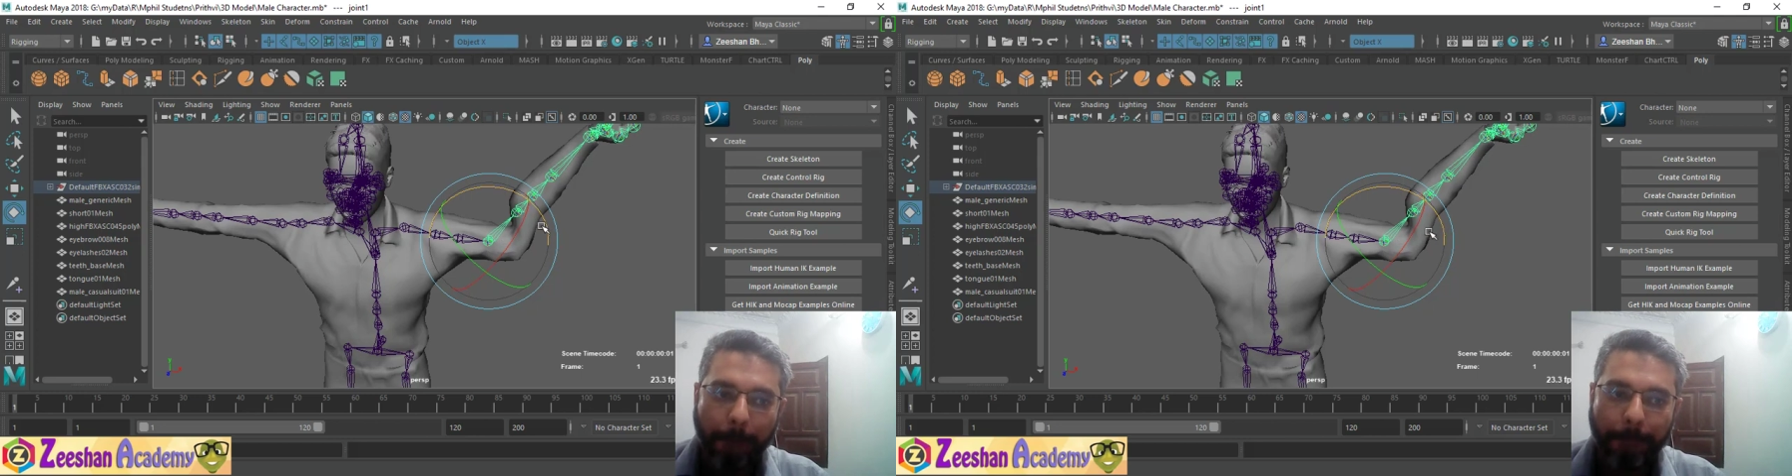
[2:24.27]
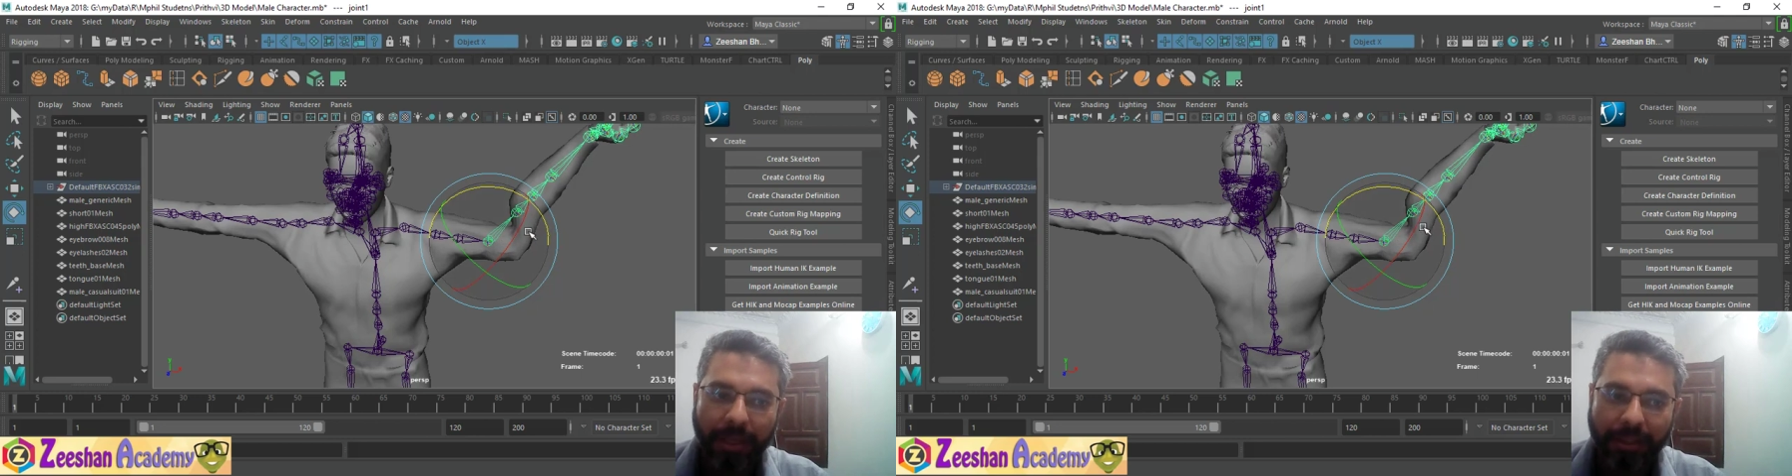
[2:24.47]

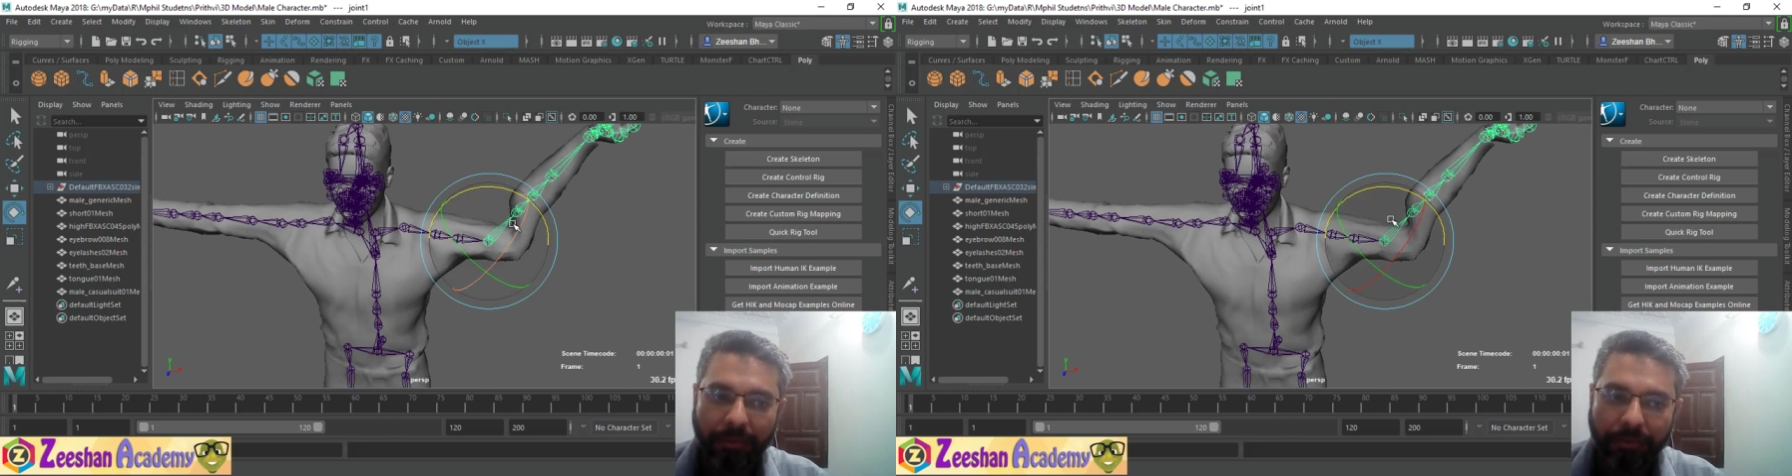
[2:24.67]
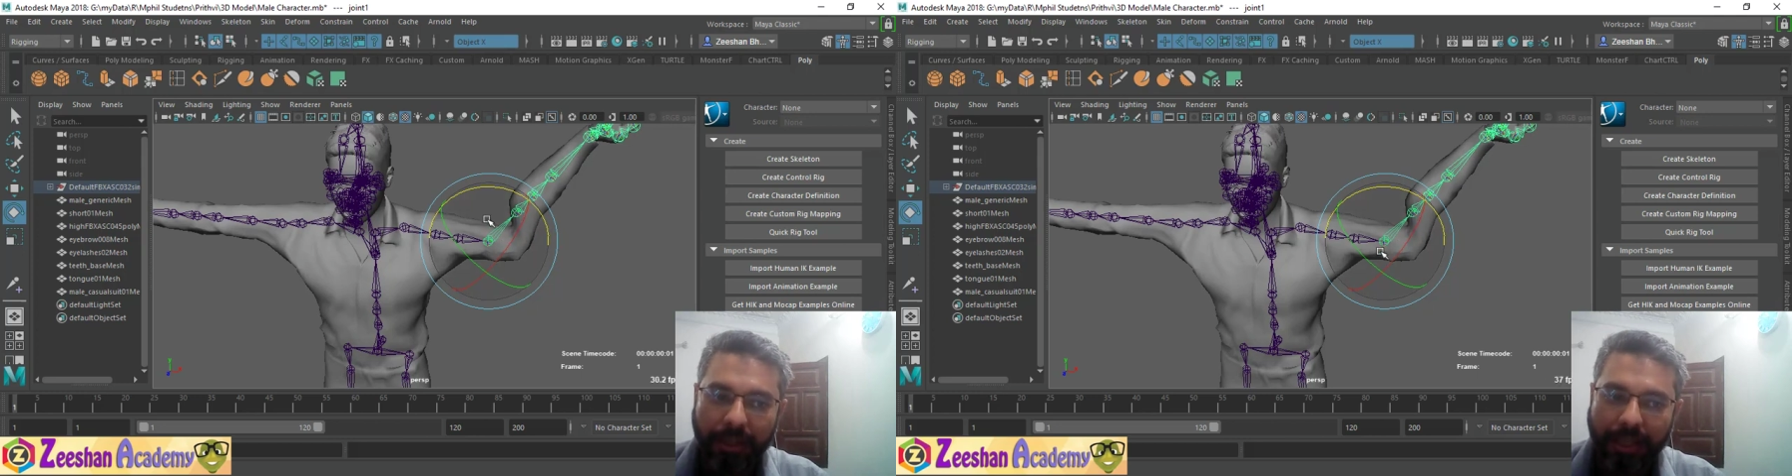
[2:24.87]
but the
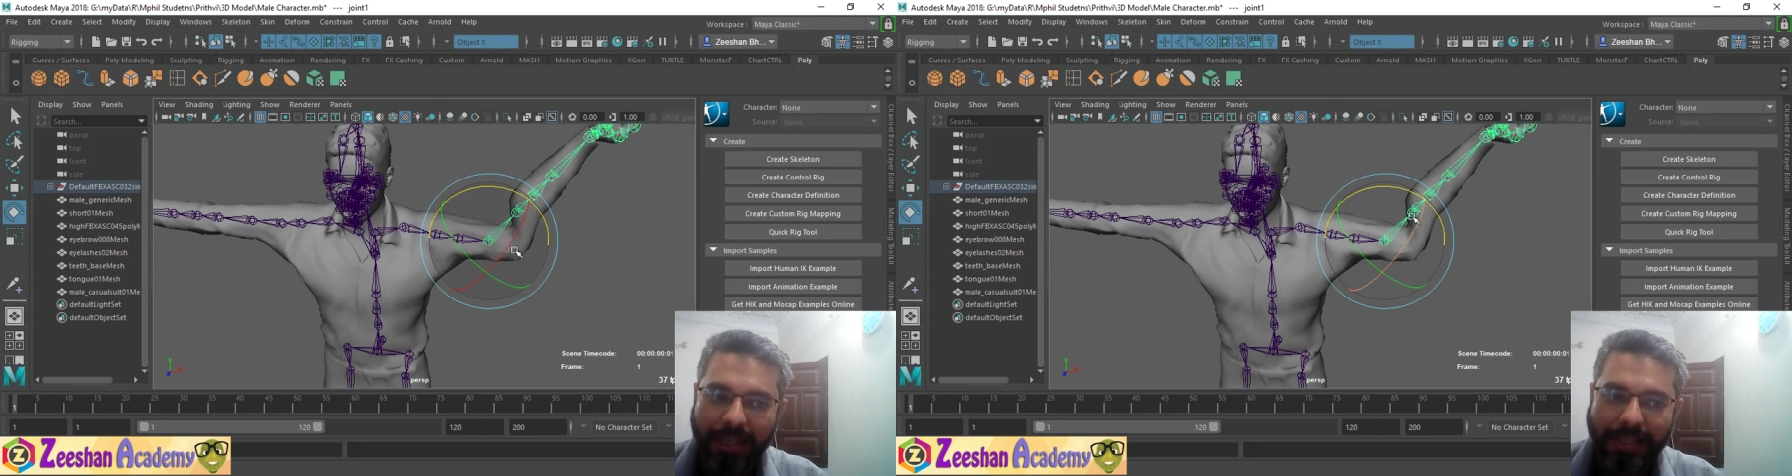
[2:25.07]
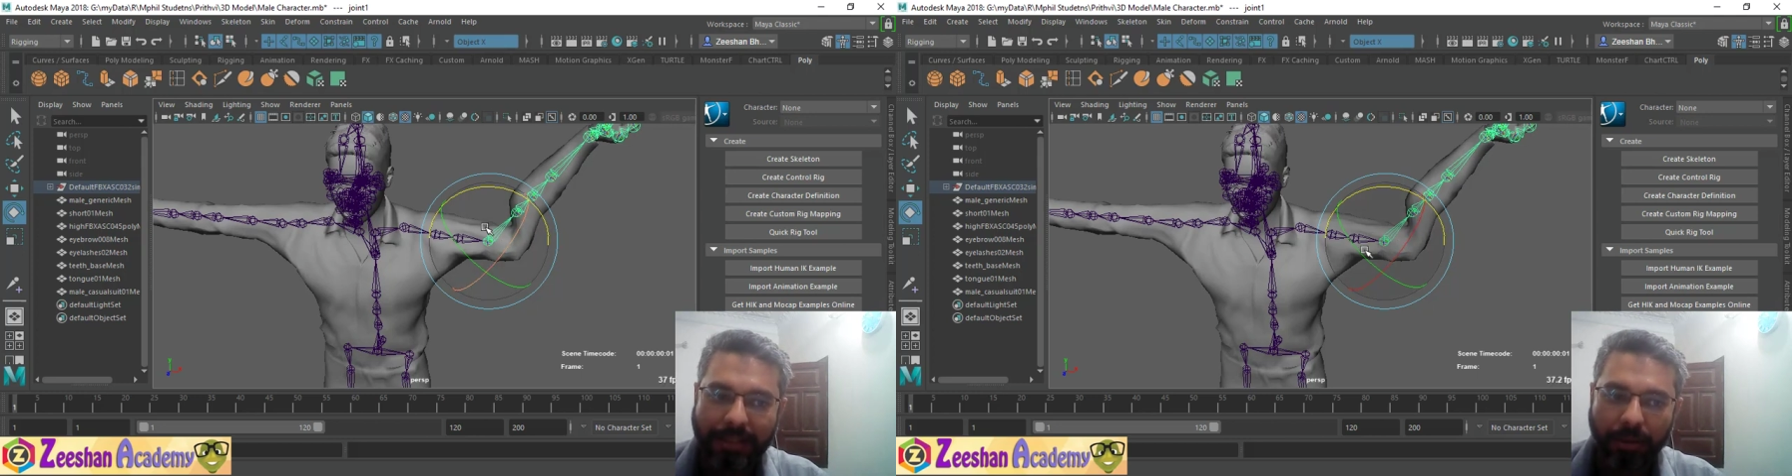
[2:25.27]

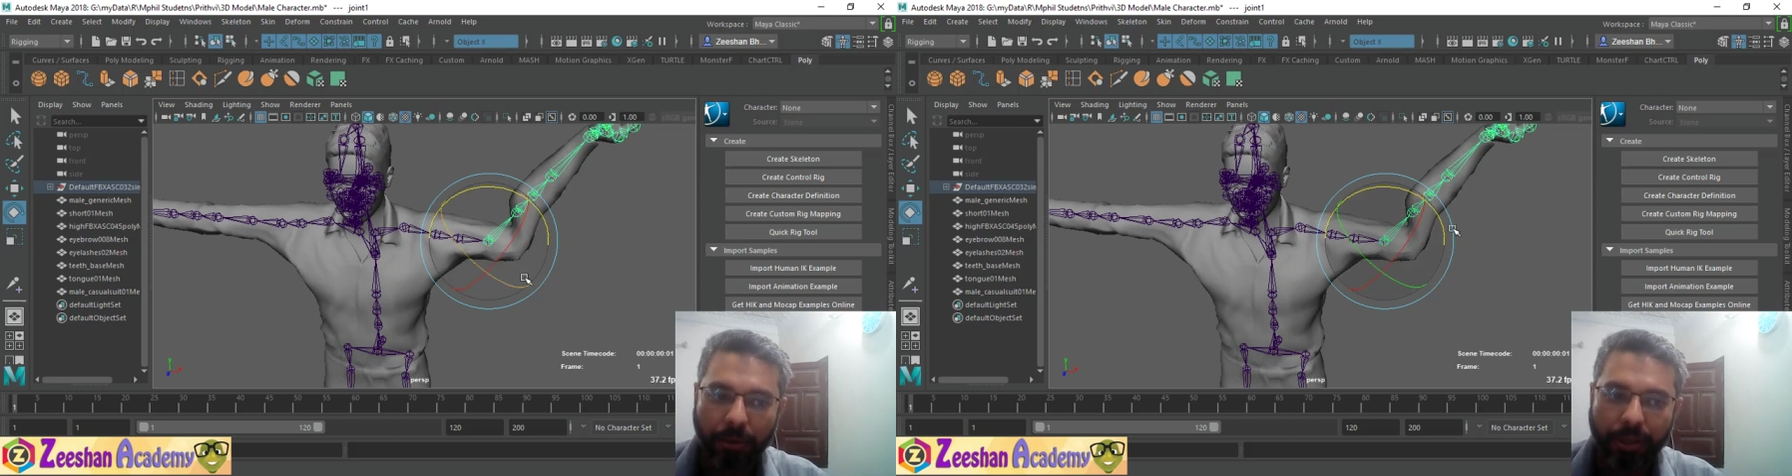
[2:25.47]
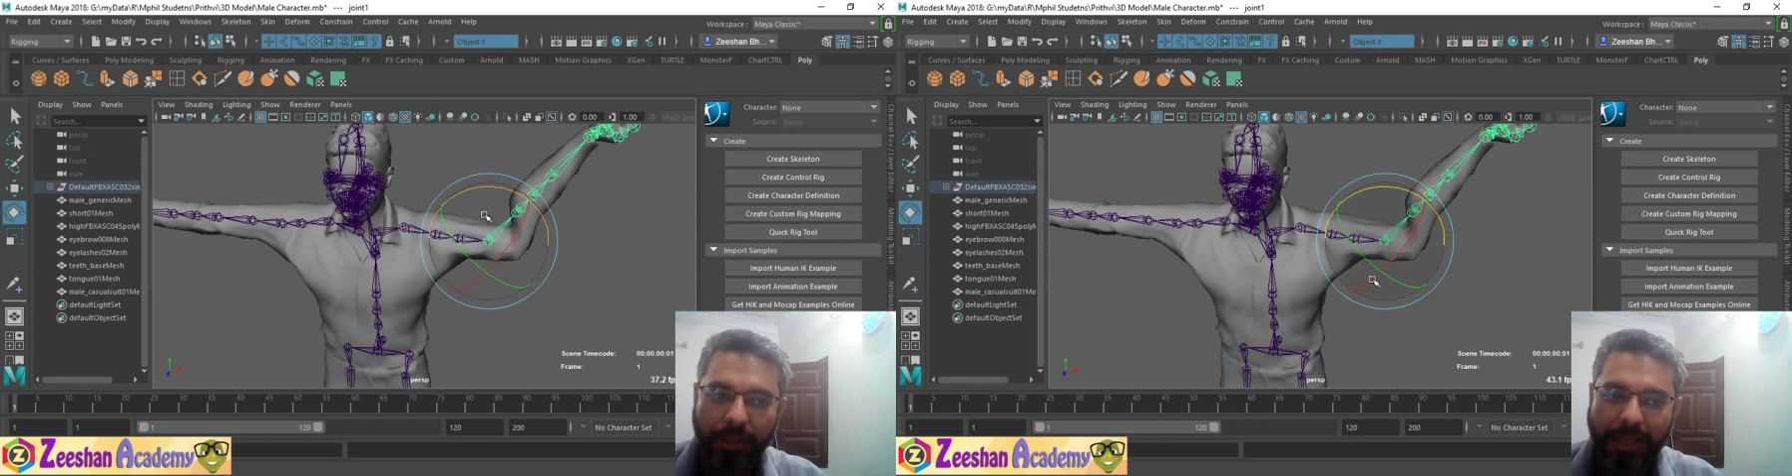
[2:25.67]
vertices
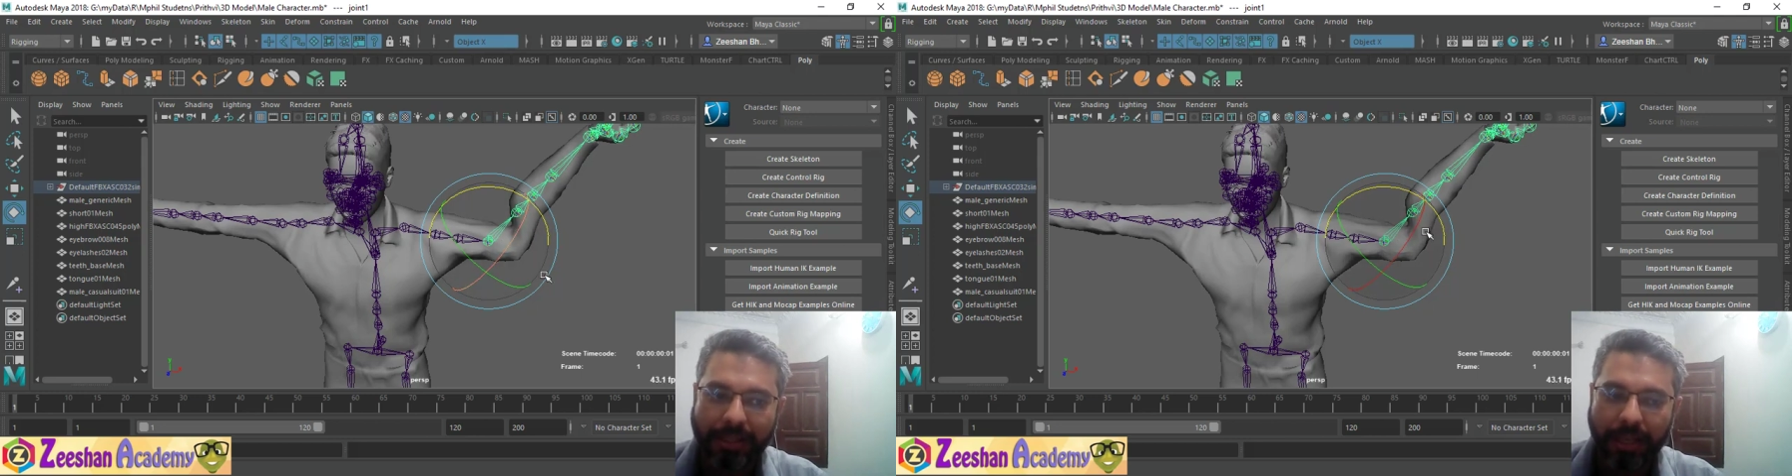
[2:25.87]
around this